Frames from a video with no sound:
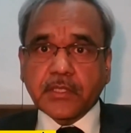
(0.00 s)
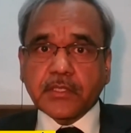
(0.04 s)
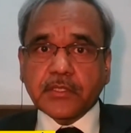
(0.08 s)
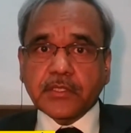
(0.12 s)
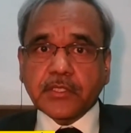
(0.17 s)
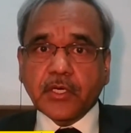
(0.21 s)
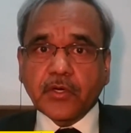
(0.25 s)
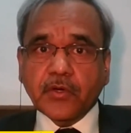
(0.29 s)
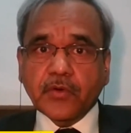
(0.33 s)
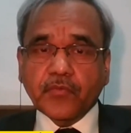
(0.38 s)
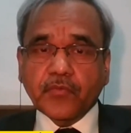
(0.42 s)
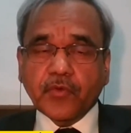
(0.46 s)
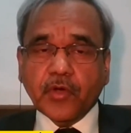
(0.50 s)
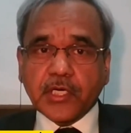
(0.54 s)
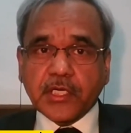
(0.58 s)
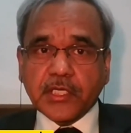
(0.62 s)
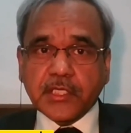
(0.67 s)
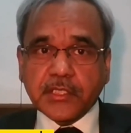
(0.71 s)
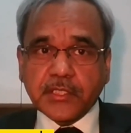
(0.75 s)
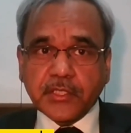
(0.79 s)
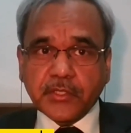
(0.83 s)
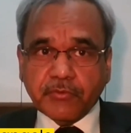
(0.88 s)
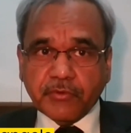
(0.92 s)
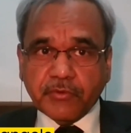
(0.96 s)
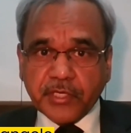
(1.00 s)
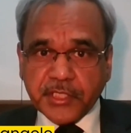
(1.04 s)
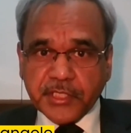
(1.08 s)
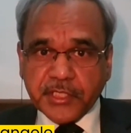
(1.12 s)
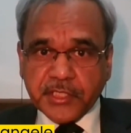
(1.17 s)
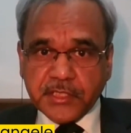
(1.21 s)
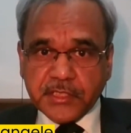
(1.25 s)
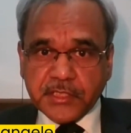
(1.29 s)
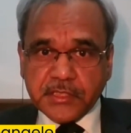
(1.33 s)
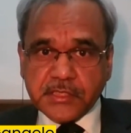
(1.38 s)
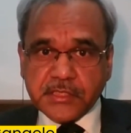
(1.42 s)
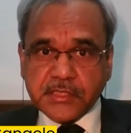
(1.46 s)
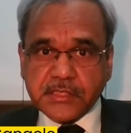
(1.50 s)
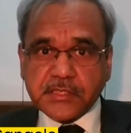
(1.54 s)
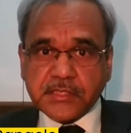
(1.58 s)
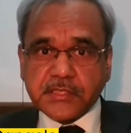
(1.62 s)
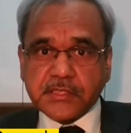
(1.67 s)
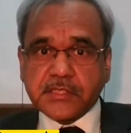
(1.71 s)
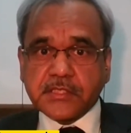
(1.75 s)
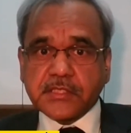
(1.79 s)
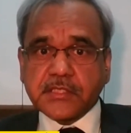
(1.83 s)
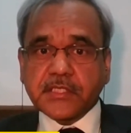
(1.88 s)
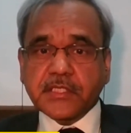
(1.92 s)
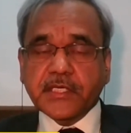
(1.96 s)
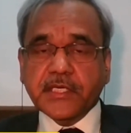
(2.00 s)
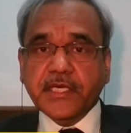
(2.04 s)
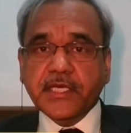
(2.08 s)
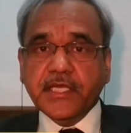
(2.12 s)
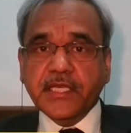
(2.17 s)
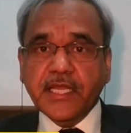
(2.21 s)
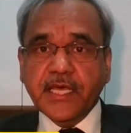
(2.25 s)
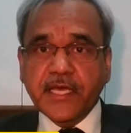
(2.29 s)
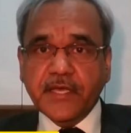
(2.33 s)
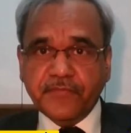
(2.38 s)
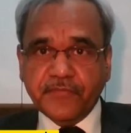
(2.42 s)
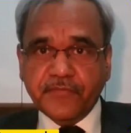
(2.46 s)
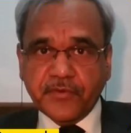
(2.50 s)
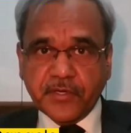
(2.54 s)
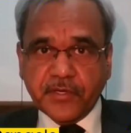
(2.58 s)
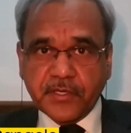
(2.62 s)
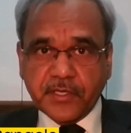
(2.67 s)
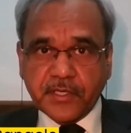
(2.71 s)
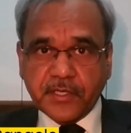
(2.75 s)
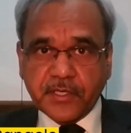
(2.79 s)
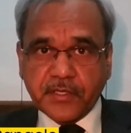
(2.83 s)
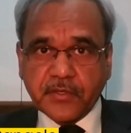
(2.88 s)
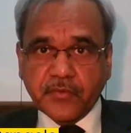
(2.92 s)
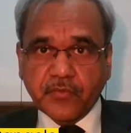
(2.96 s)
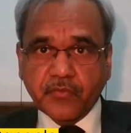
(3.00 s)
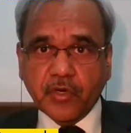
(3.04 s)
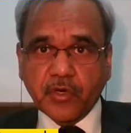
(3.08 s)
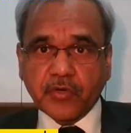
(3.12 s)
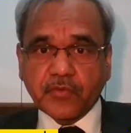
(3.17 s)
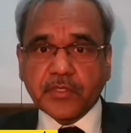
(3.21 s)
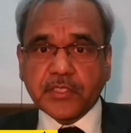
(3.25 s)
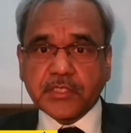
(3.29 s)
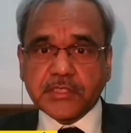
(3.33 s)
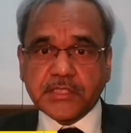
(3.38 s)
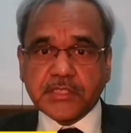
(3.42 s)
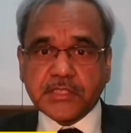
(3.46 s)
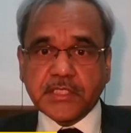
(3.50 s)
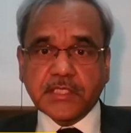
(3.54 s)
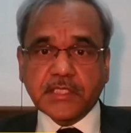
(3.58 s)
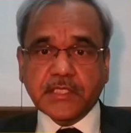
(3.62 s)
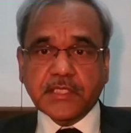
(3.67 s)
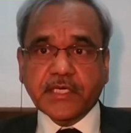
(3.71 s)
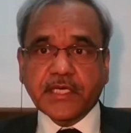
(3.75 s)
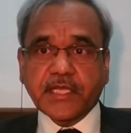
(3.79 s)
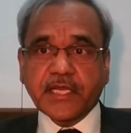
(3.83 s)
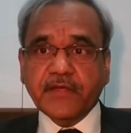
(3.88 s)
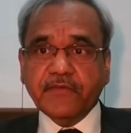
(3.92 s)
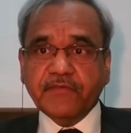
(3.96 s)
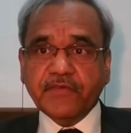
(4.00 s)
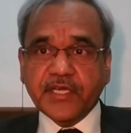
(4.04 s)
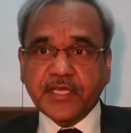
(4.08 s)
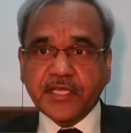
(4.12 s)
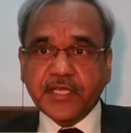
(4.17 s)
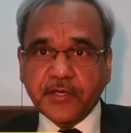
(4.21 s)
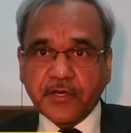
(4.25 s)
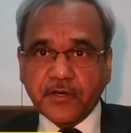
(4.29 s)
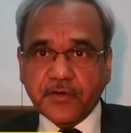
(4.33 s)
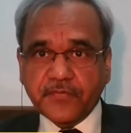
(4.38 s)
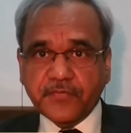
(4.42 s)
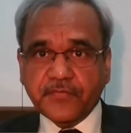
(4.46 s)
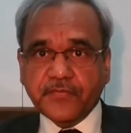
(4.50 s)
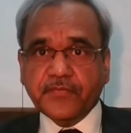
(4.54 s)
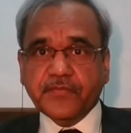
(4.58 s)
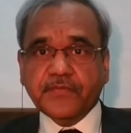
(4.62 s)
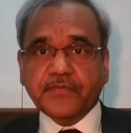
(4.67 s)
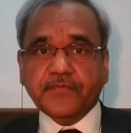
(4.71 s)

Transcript: now what are the questions he left? What was the gravity of